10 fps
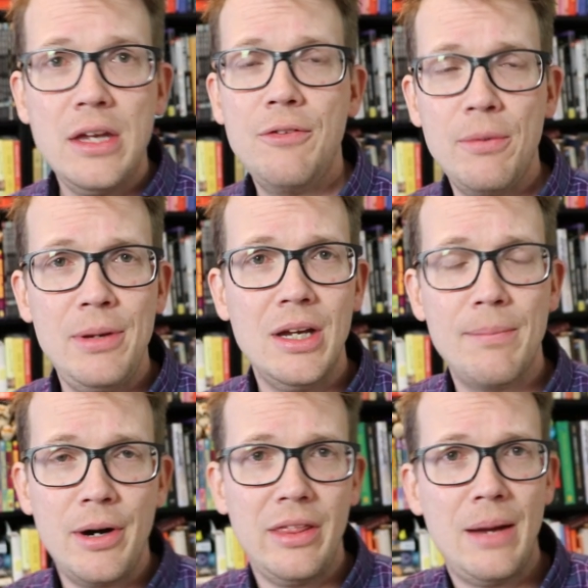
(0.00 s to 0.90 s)
Thank you for being a
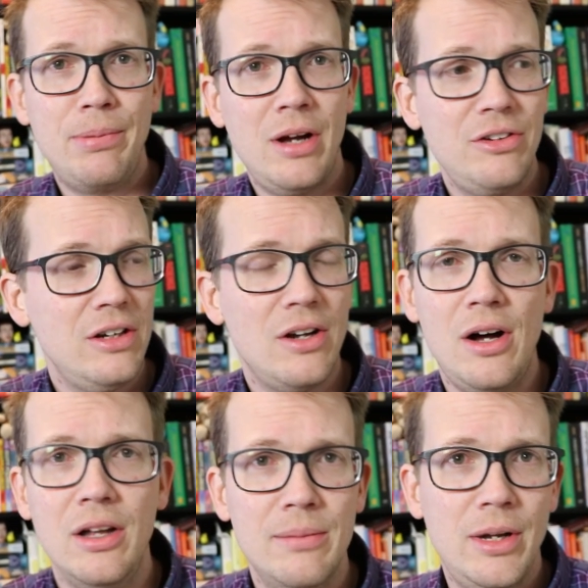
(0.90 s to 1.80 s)
part of that project.
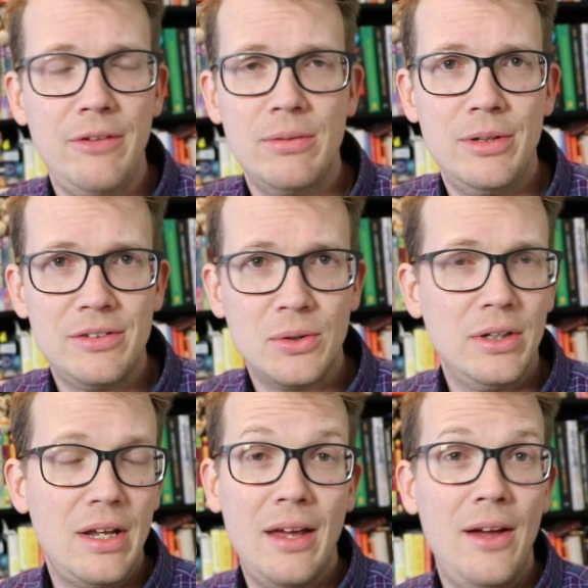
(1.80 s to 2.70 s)
All the money from it's
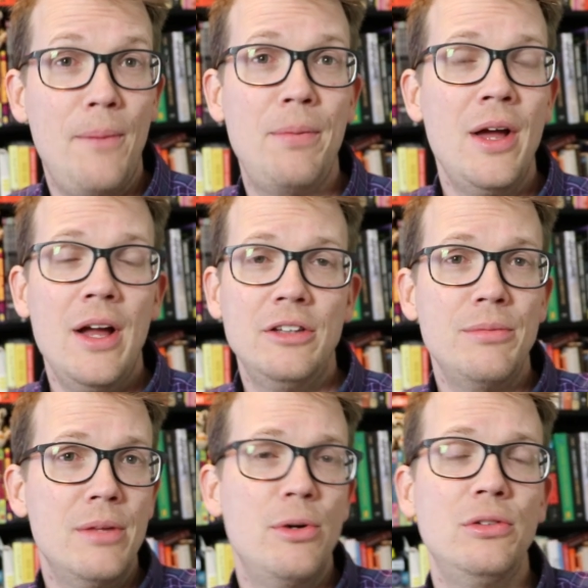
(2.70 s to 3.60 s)
going to help some
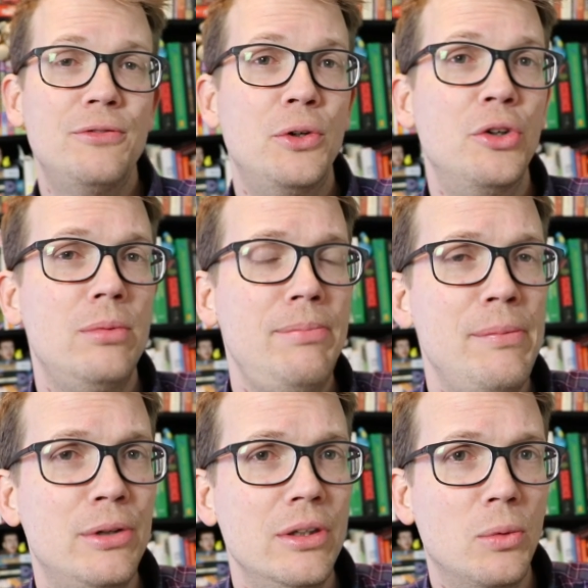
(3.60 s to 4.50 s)
of the most vulnerable
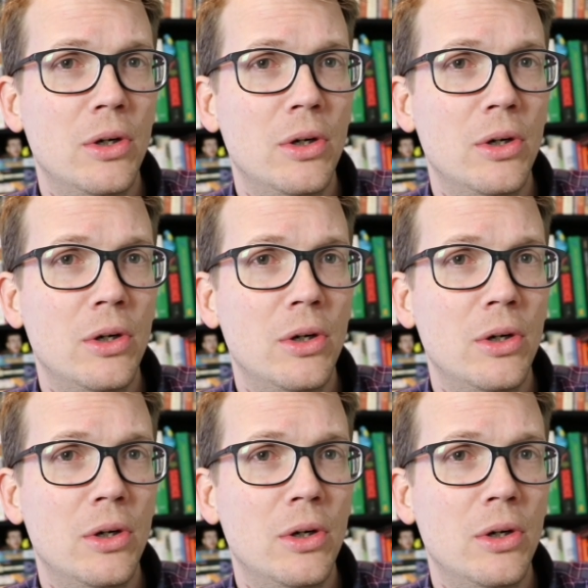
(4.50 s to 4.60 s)
people in the